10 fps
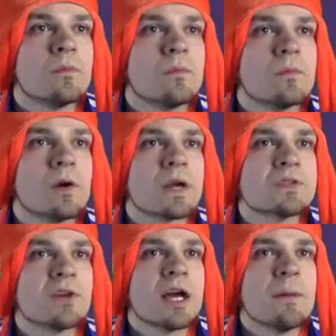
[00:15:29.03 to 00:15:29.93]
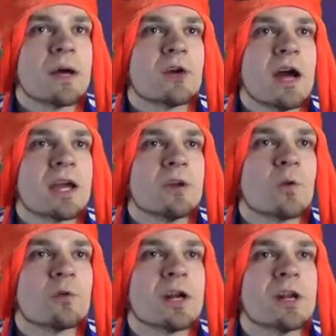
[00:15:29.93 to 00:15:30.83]
Okay, so I got my Kraken.
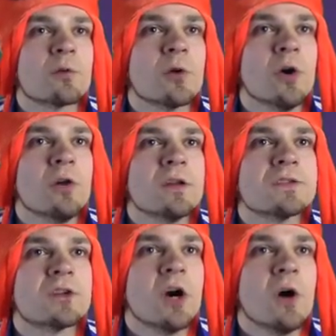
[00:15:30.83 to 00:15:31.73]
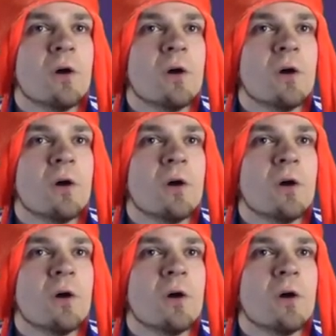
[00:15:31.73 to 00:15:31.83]
We're ready to roll. Let's go.